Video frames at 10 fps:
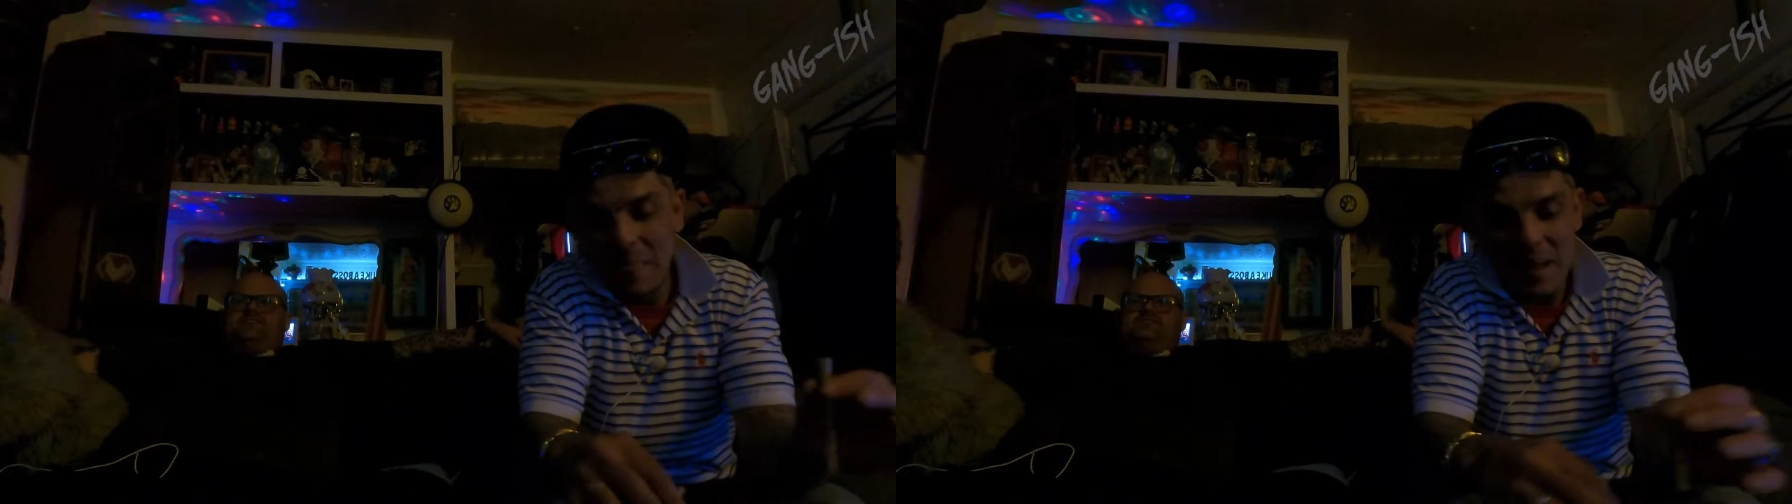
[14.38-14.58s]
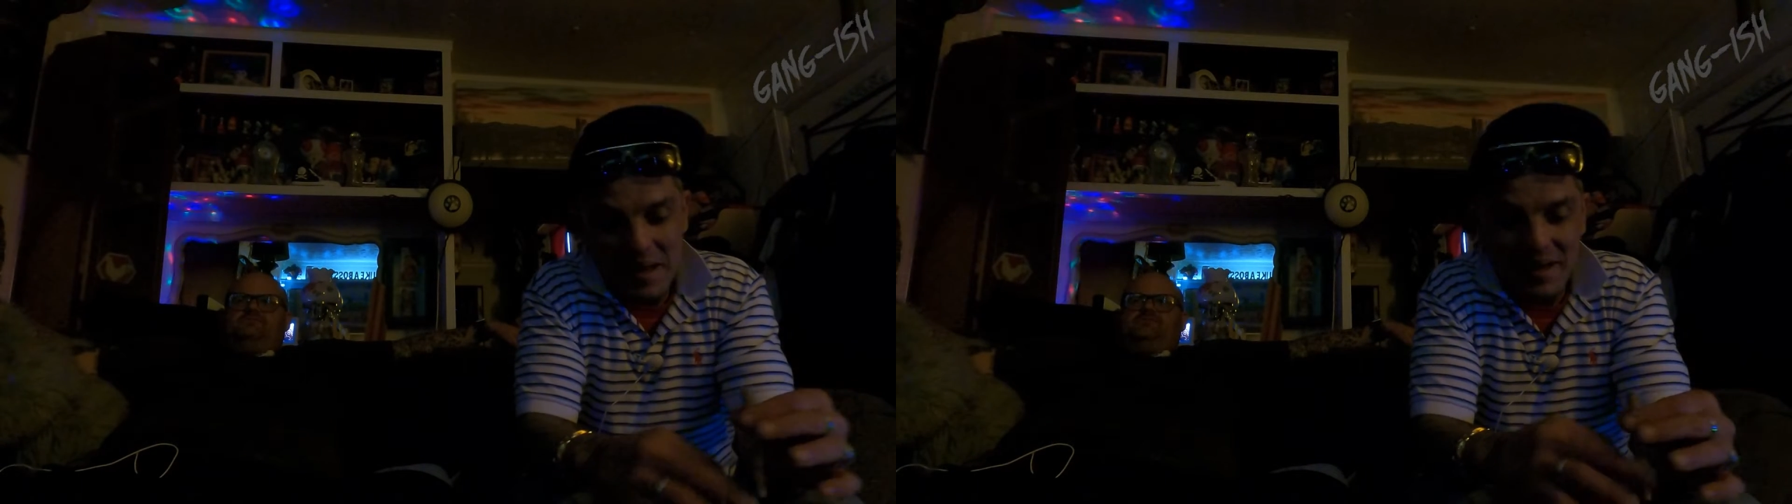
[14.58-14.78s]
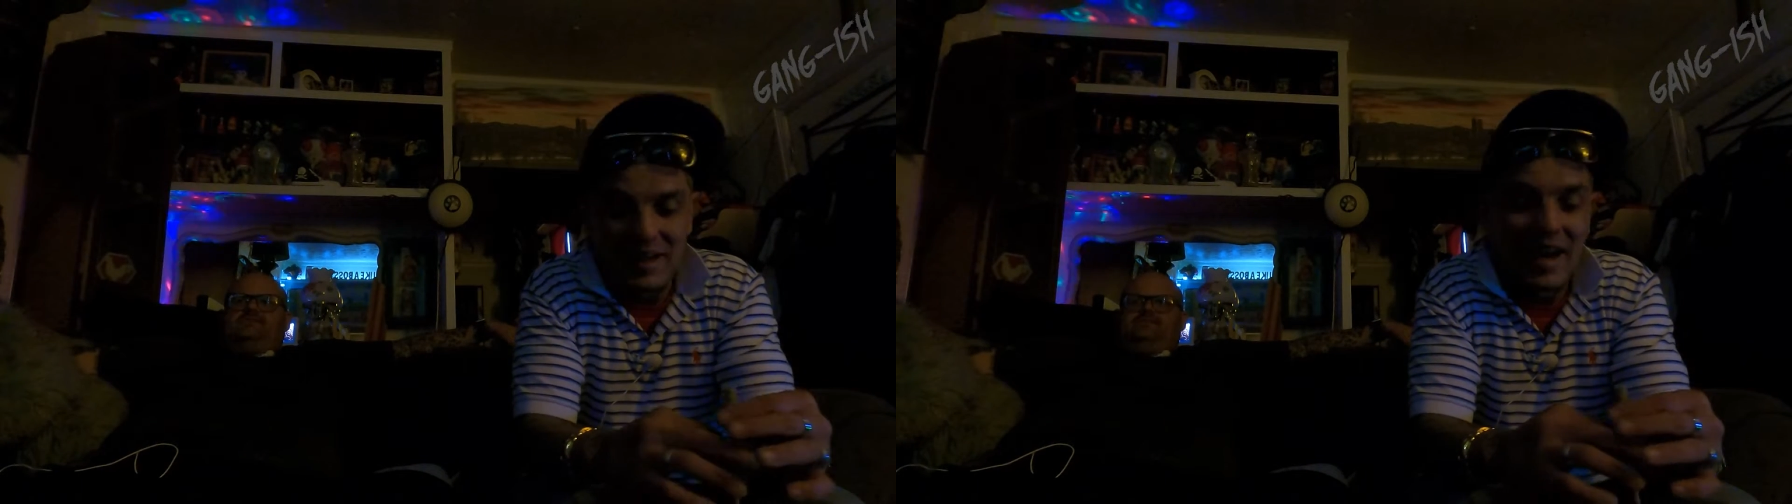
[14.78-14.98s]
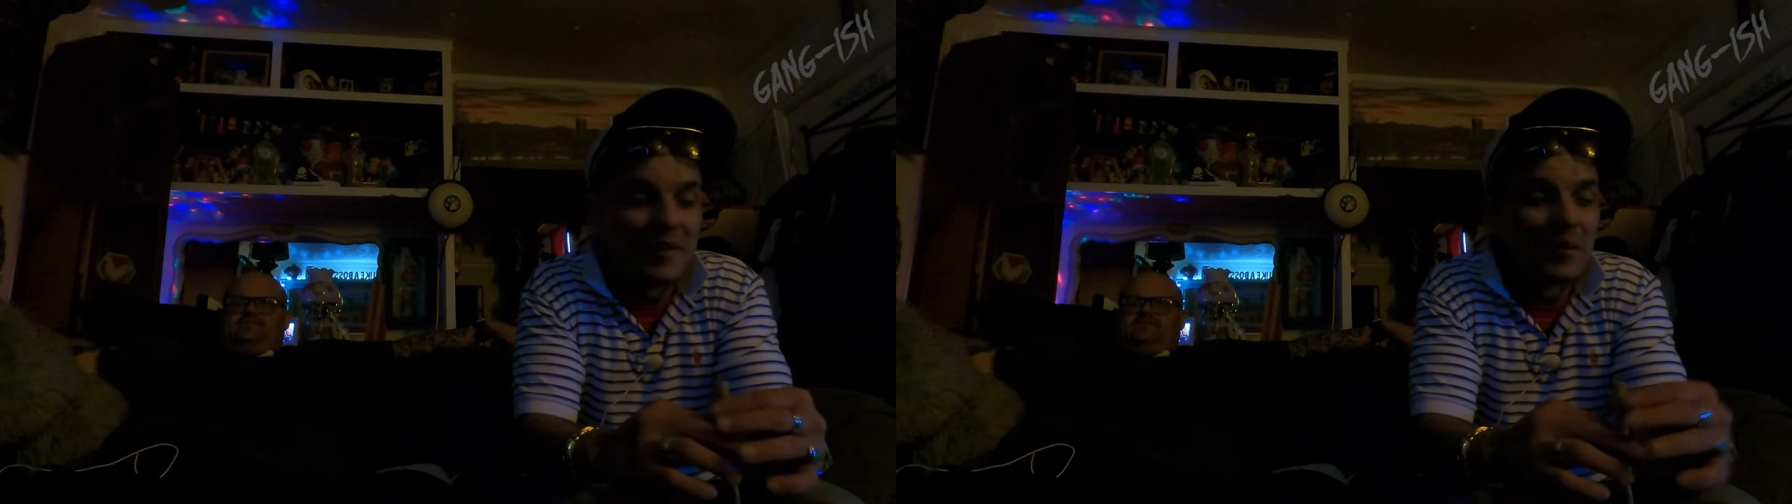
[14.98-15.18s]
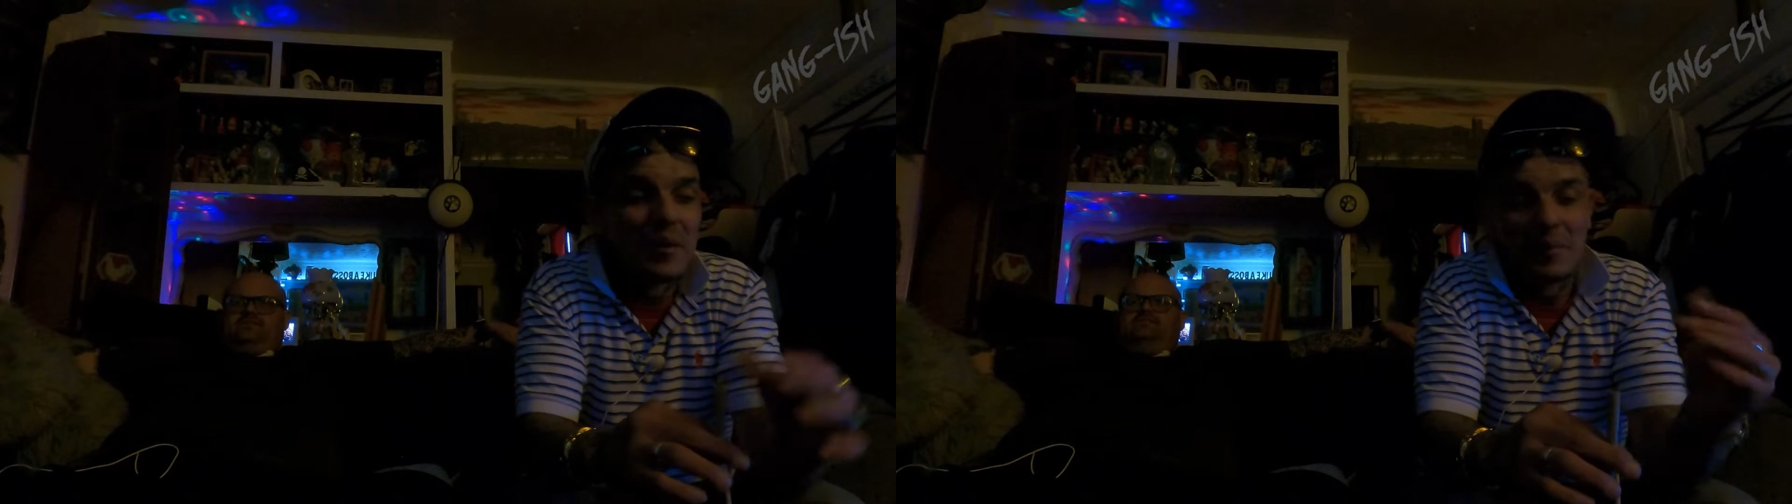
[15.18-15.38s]
keep, Dairy Queen.
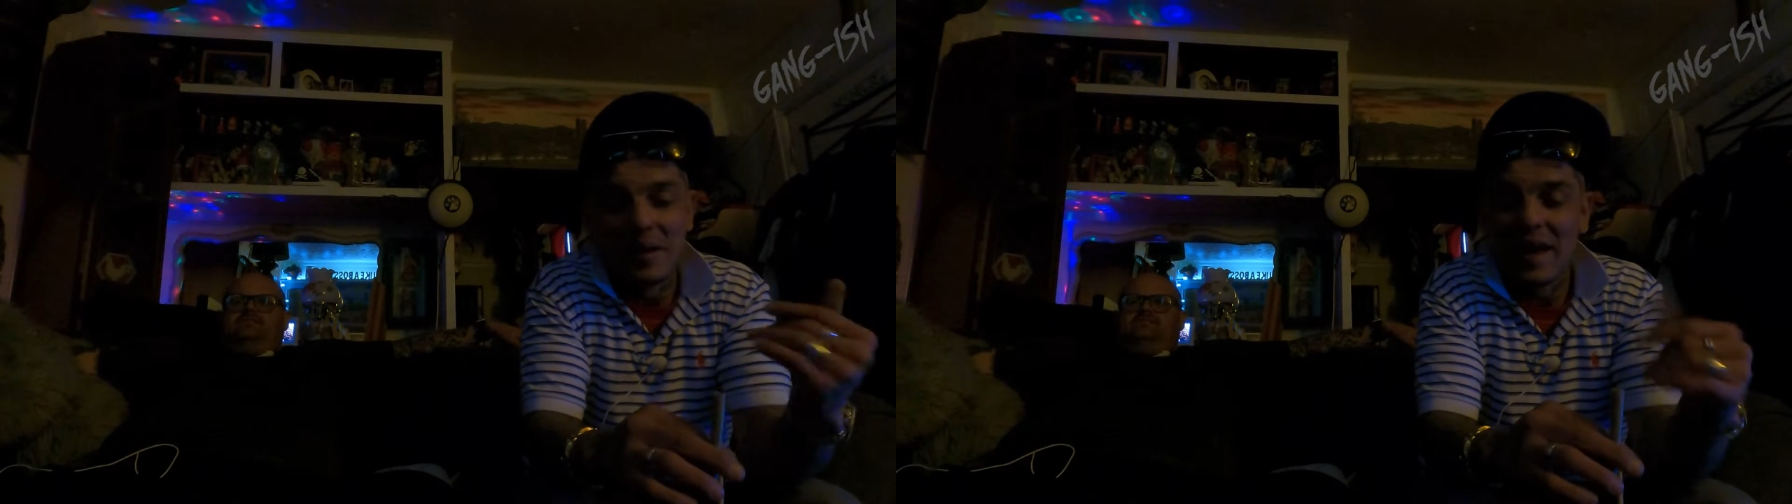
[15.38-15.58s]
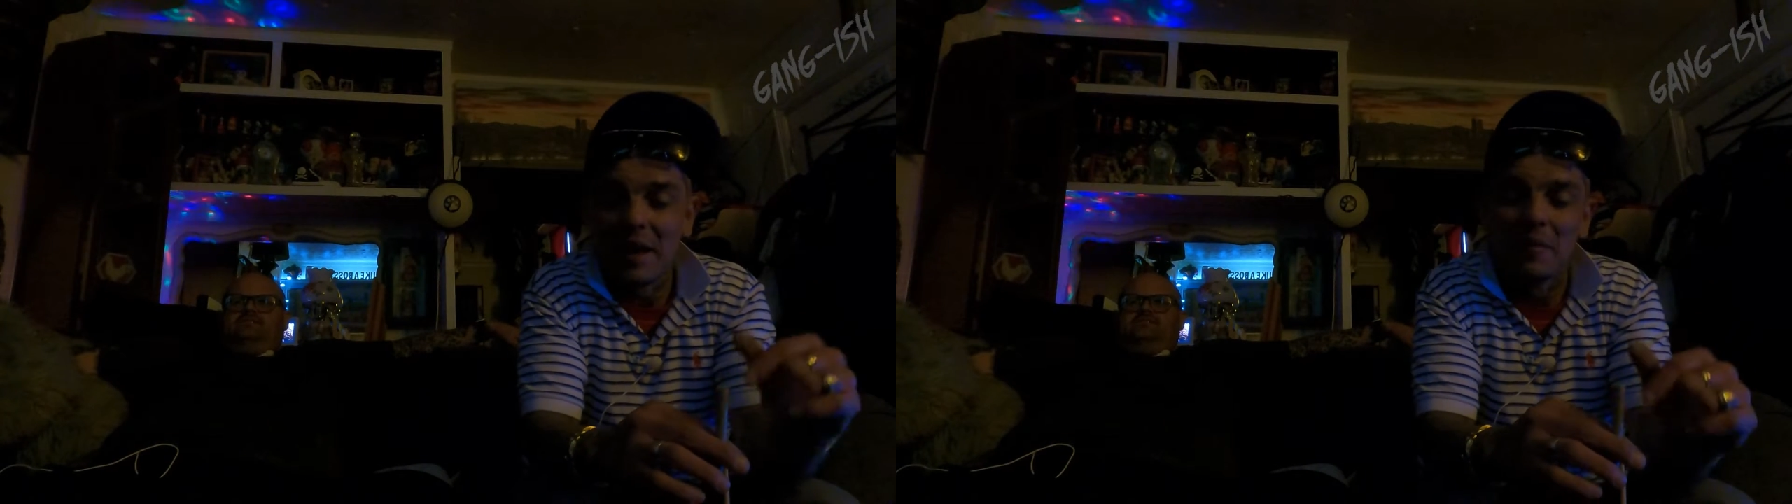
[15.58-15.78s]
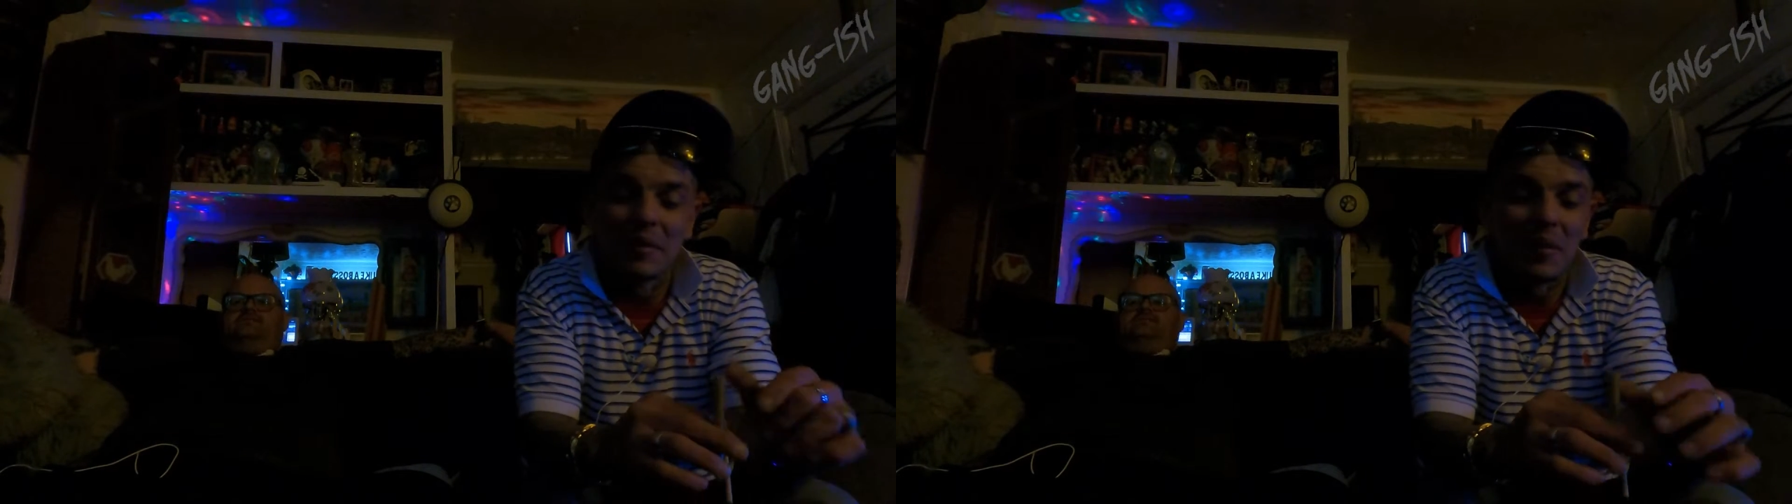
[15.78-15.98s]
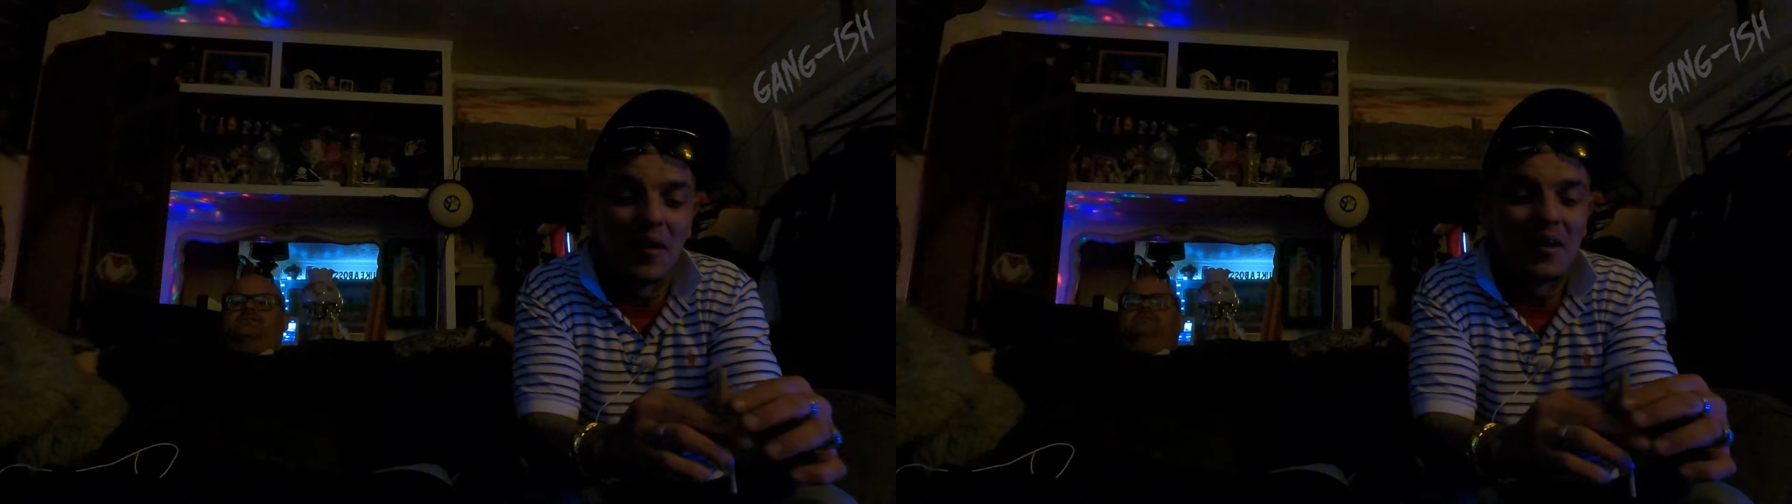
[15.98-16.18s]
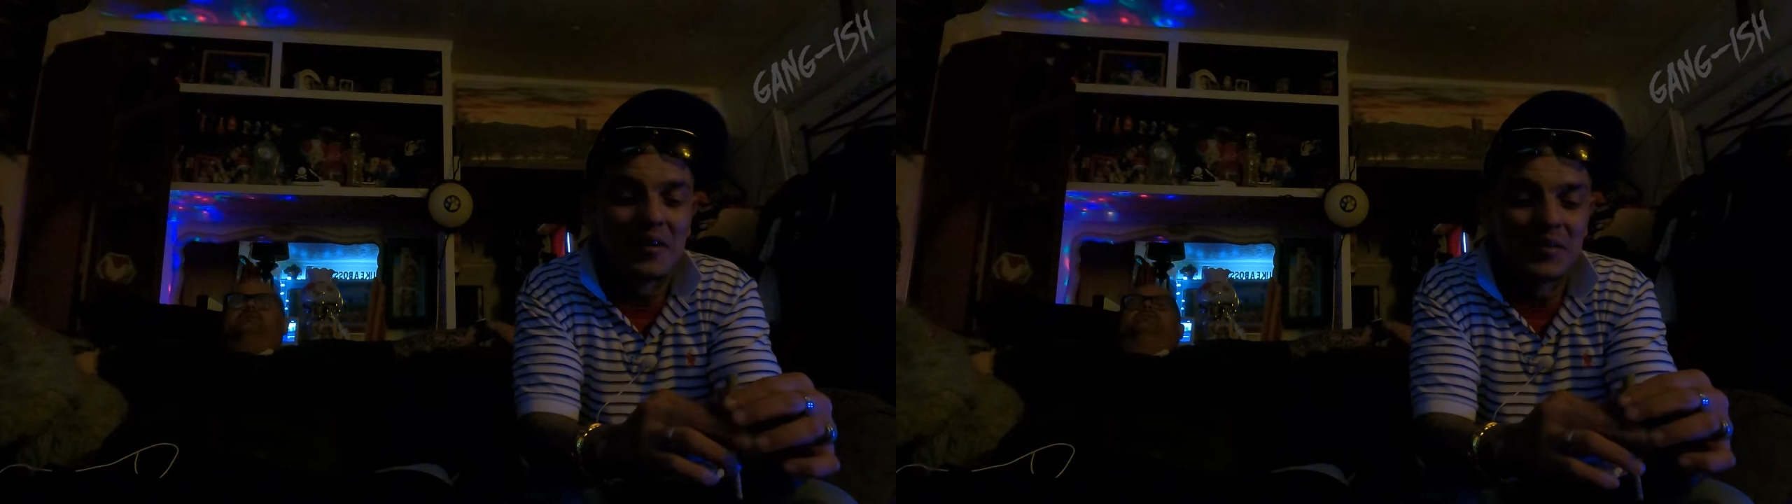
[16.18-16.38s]
Yeah, we we came up
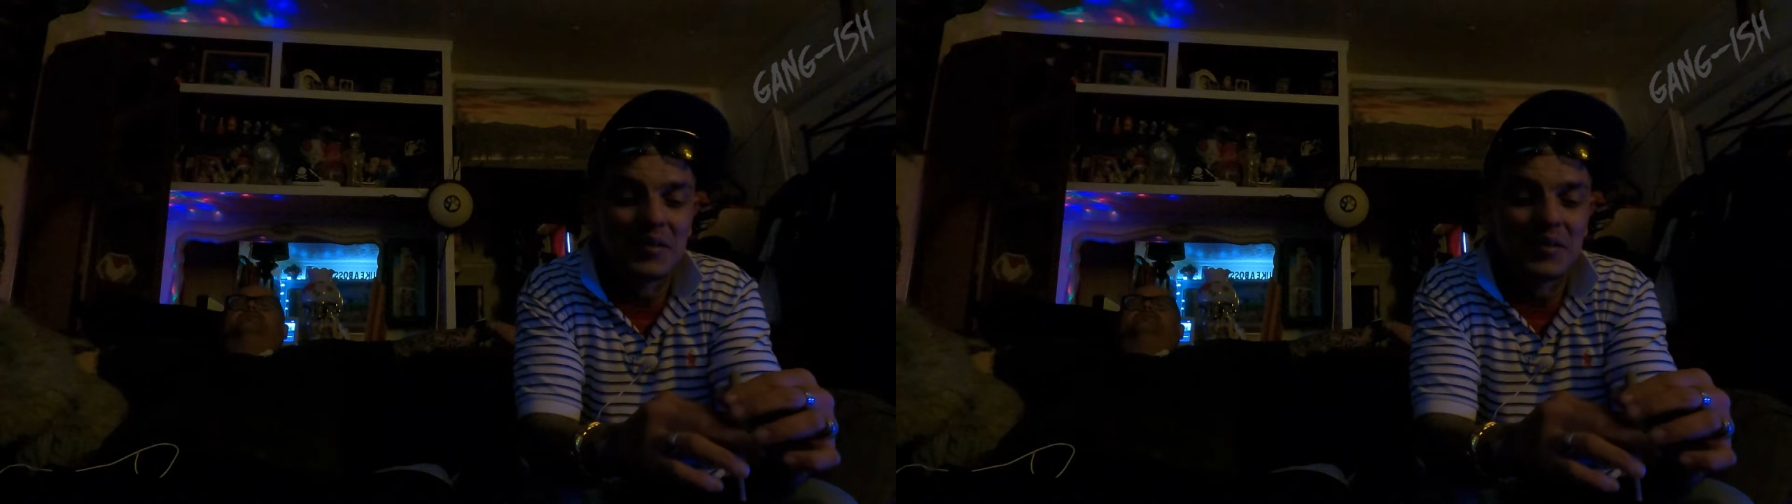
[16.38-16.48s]
hard.